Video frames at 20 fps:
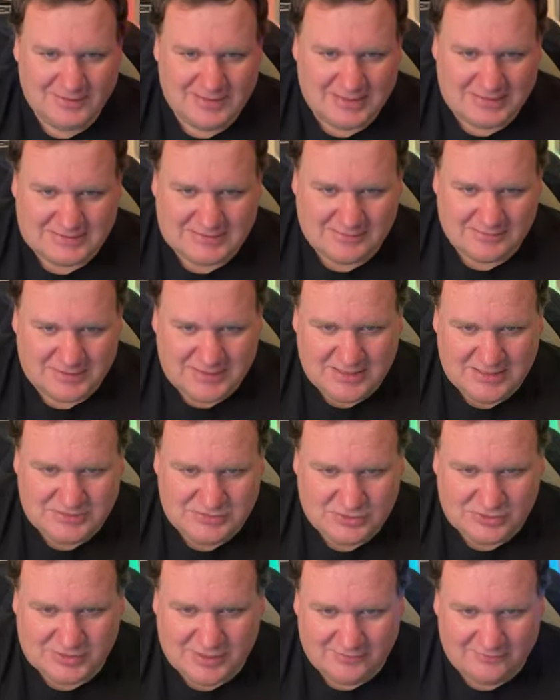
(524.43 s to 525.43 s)
Except kids
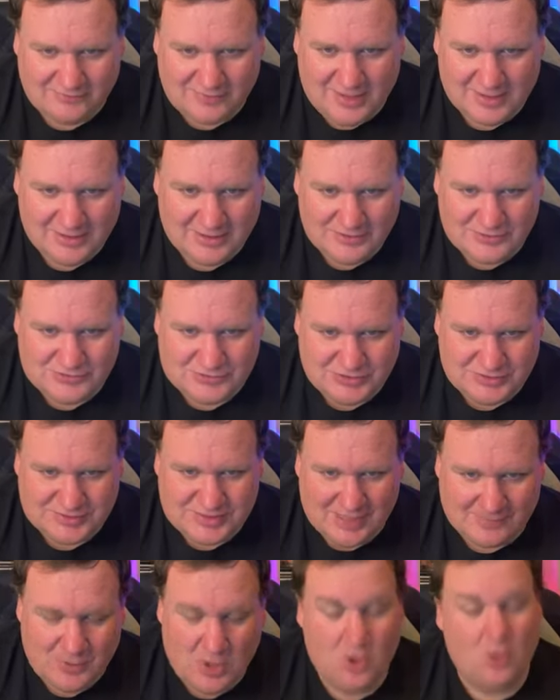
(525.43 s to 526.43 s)
usually have Legos these
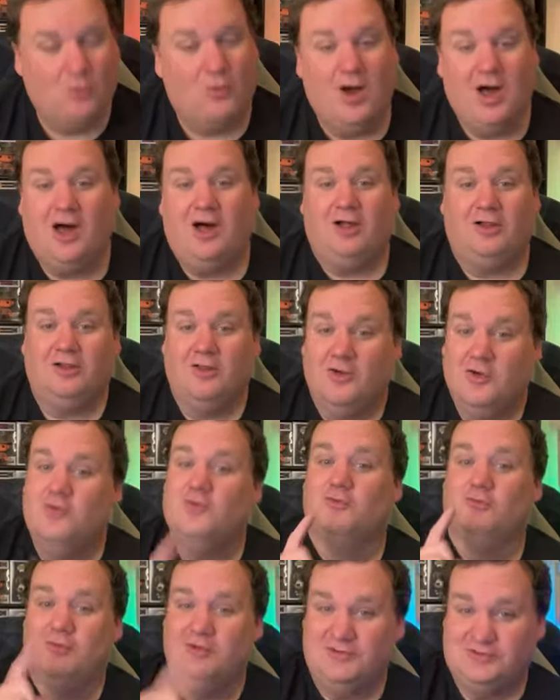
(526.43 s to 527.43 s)
steps. Well,
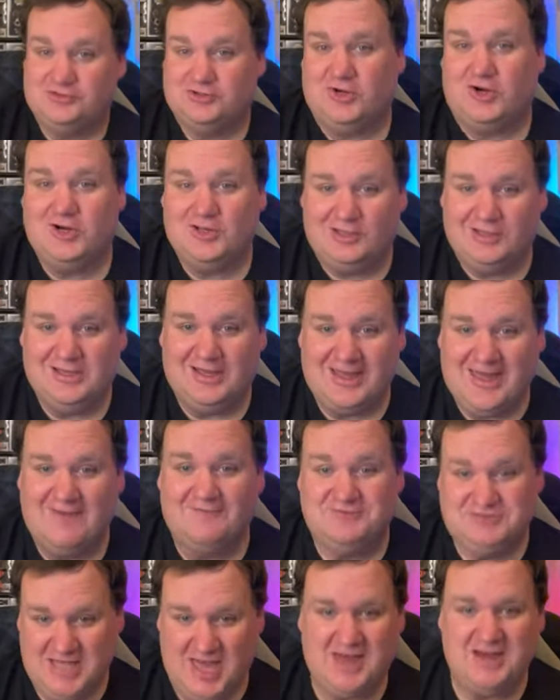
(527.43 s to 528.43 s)
with Charlie, I
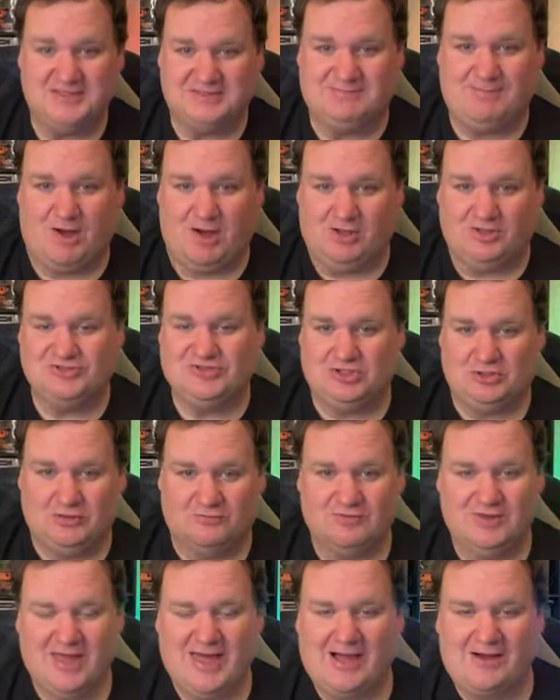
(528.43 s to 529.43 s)
have tennis balls all
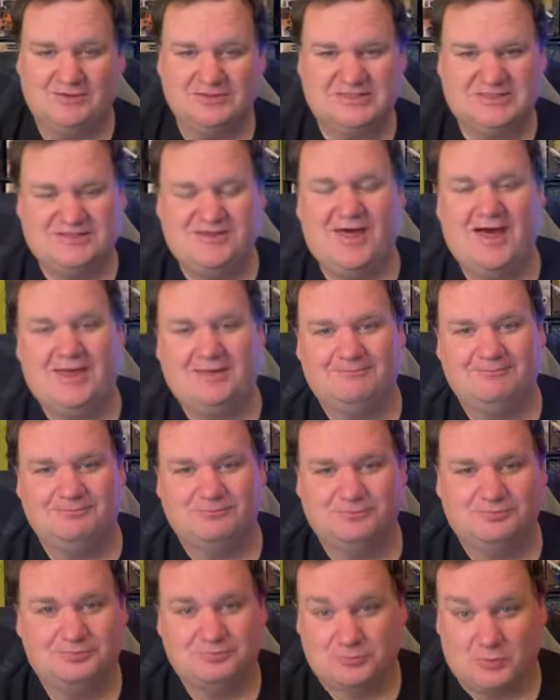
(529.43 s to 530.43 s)
over the house that
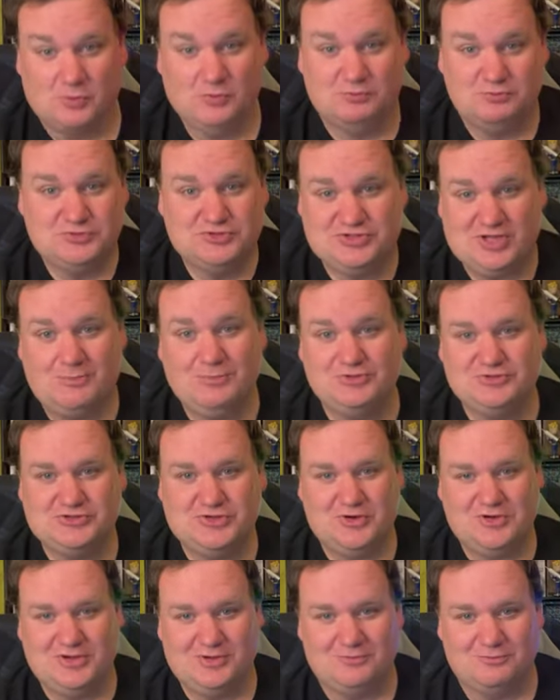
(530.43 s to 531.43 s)
someone's
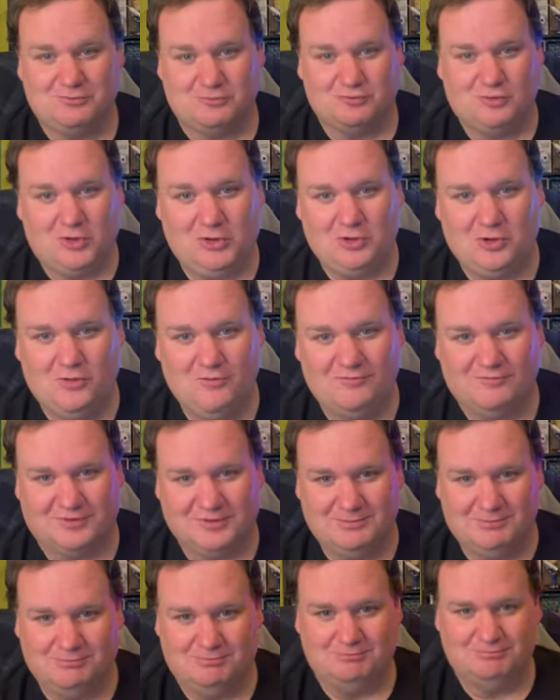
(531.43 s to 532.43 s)
going to roll over
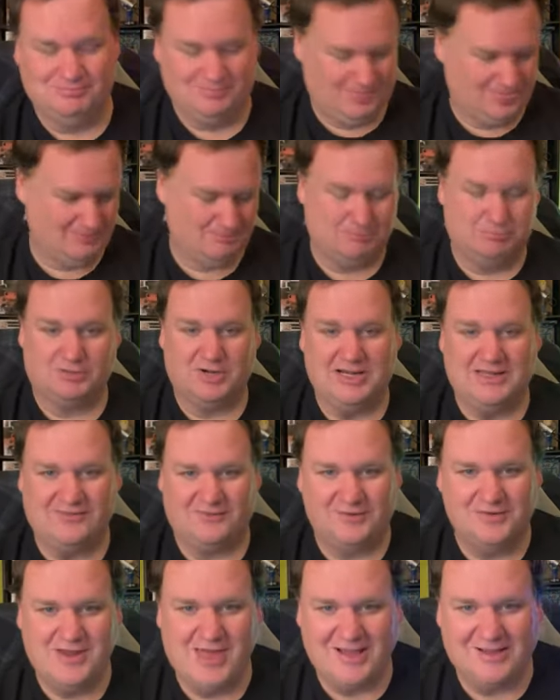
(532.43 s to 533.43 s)
and break
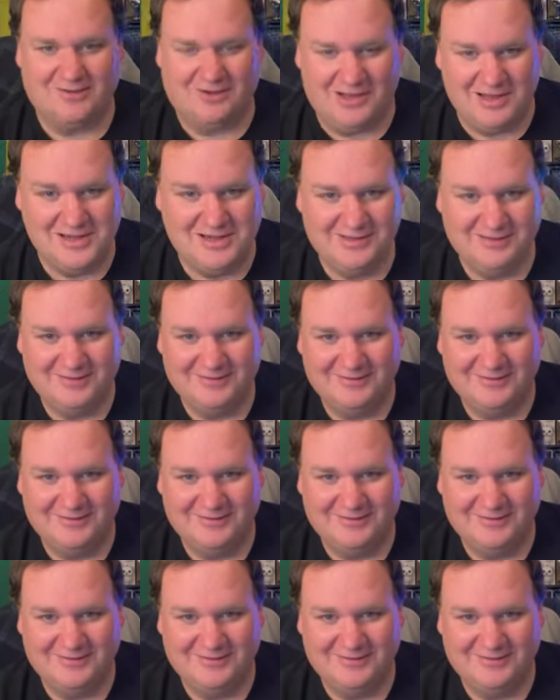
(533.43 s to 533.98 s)
their neck on.